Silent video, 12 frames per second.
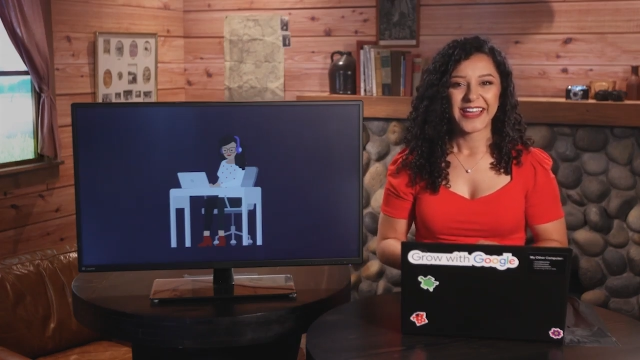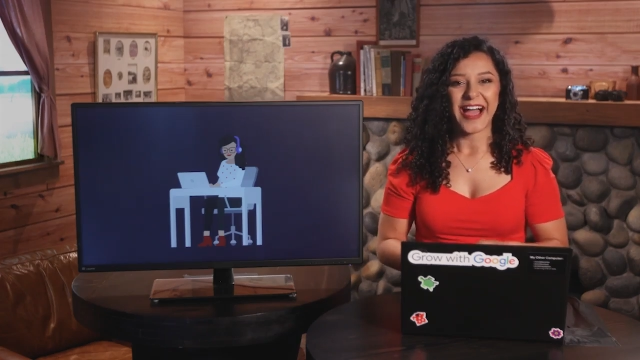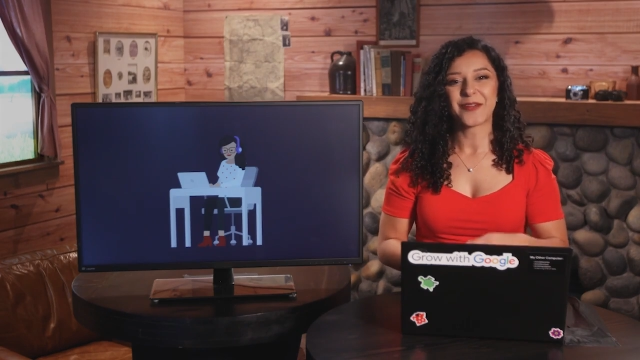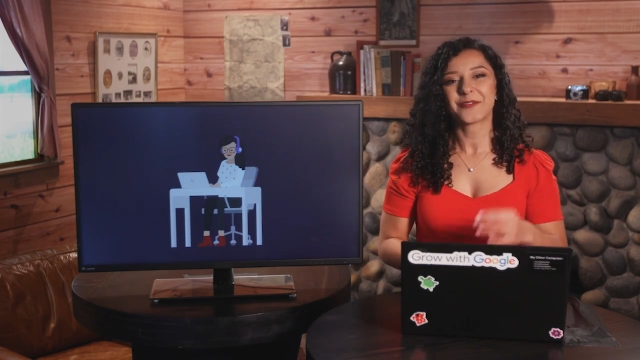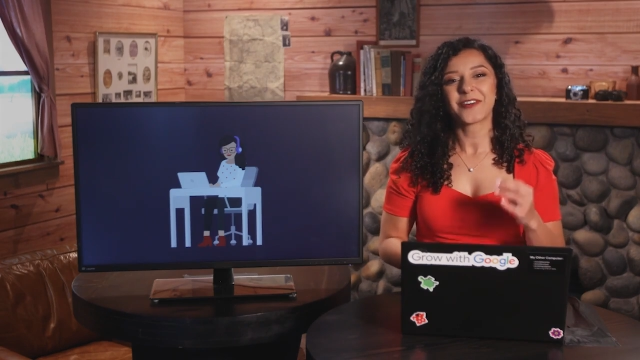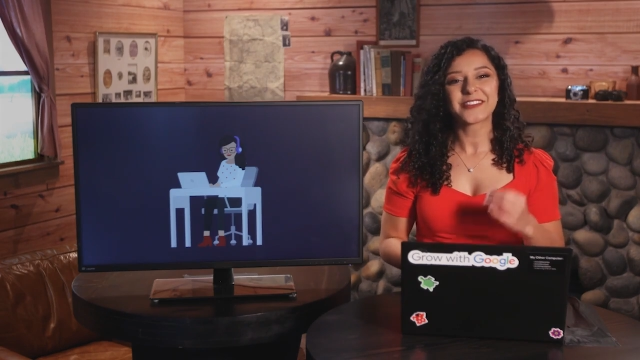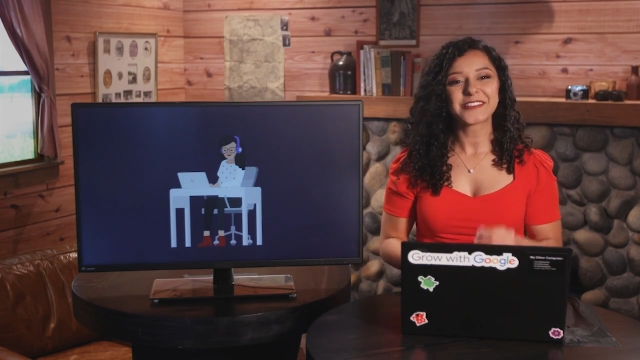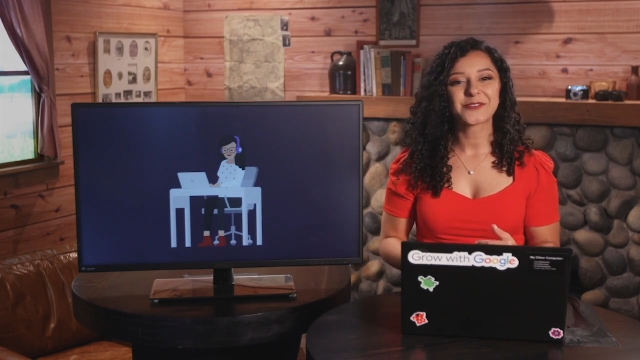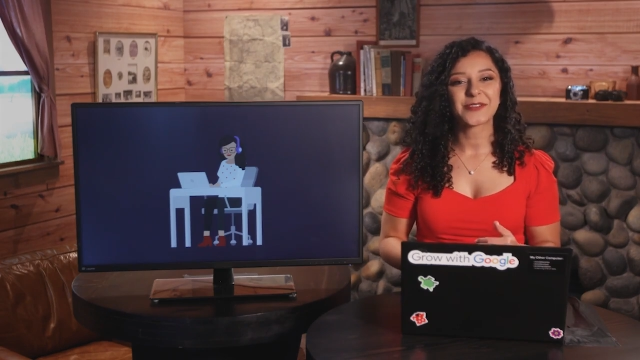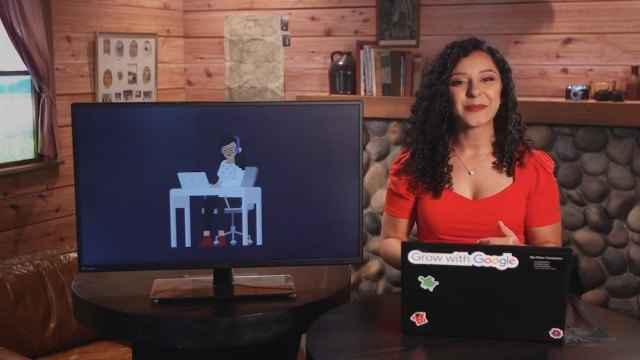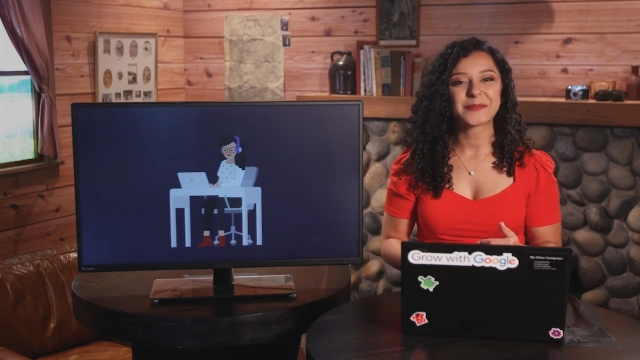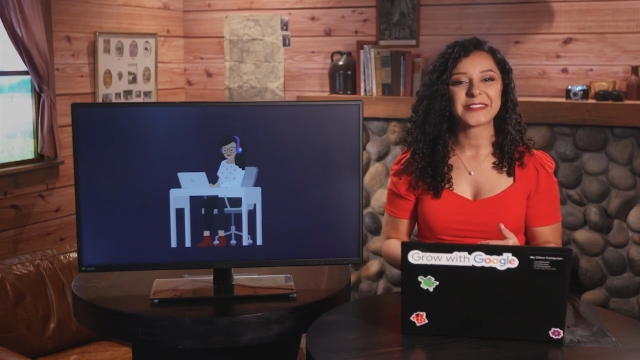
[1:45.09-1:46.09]
I wrote a
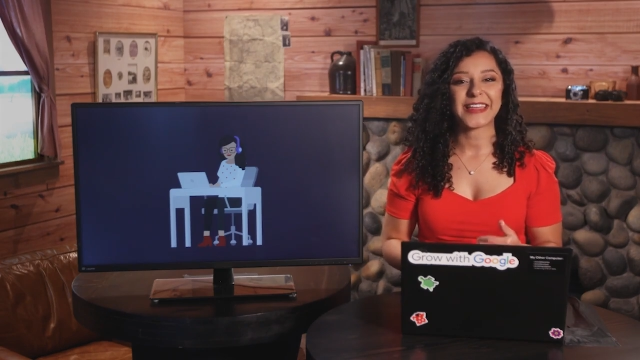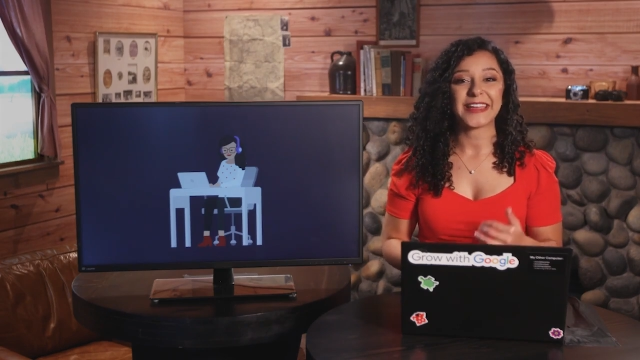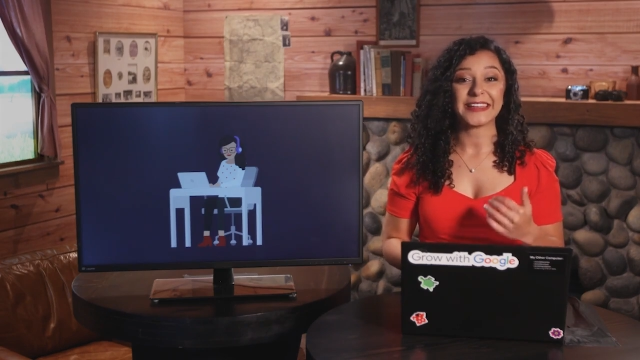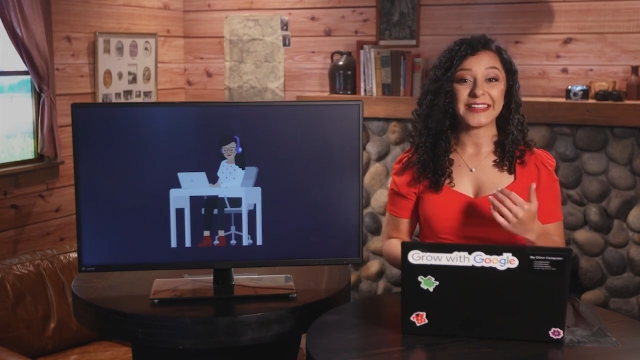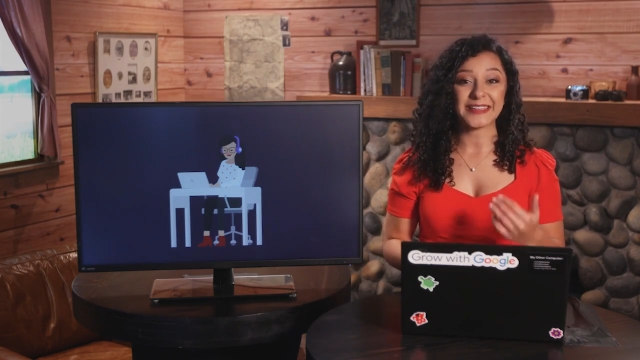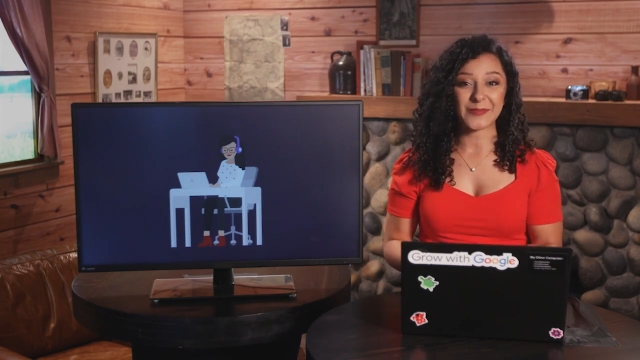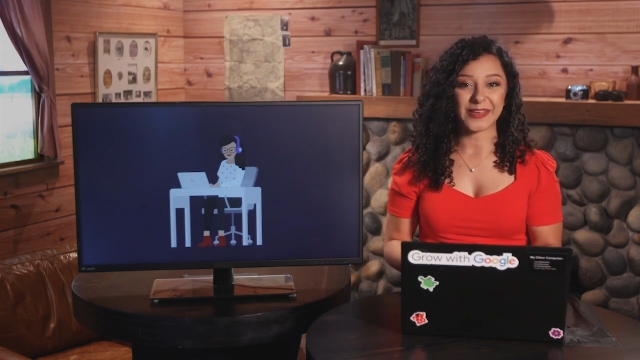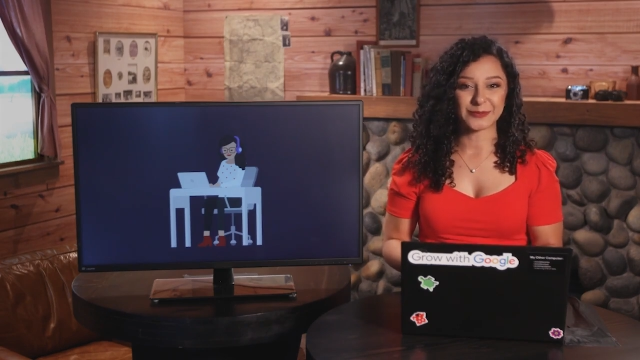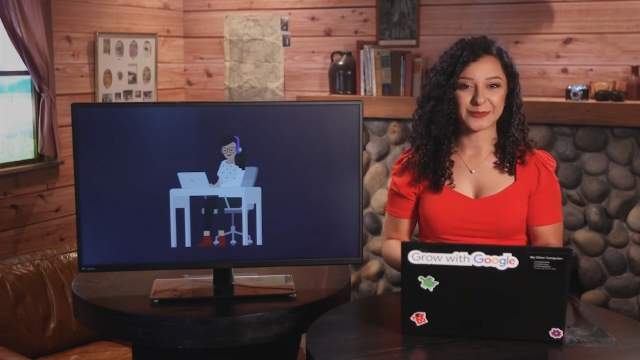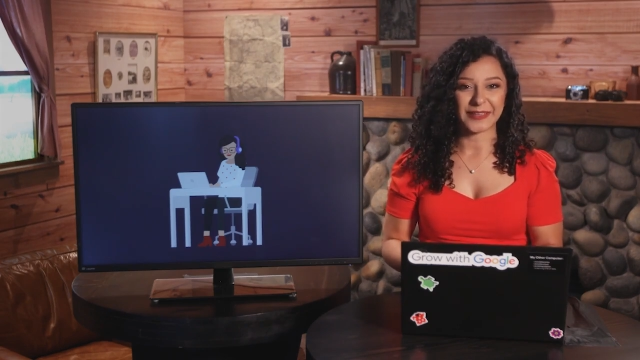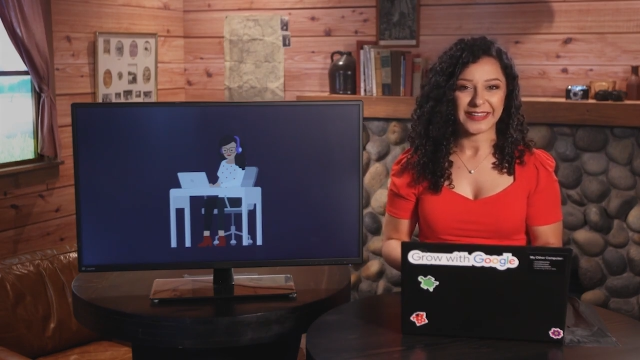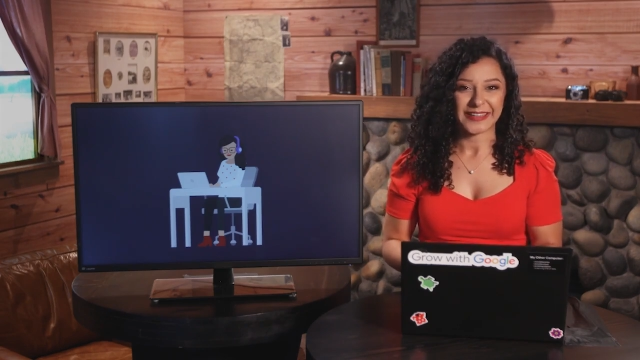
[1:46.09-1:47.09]
script that
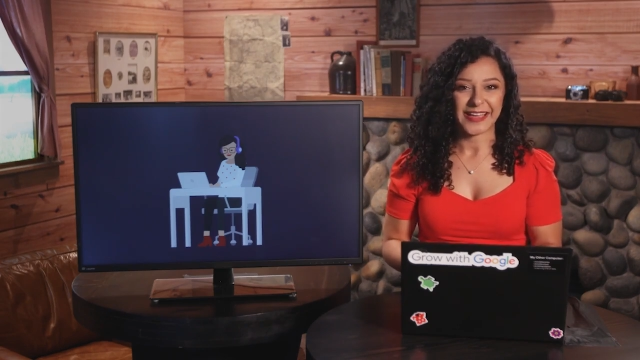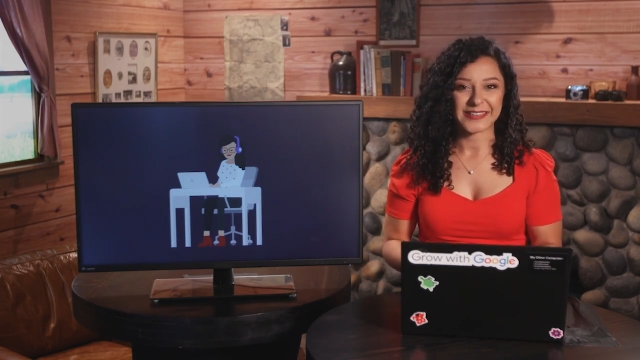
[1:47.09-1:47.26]
emailed me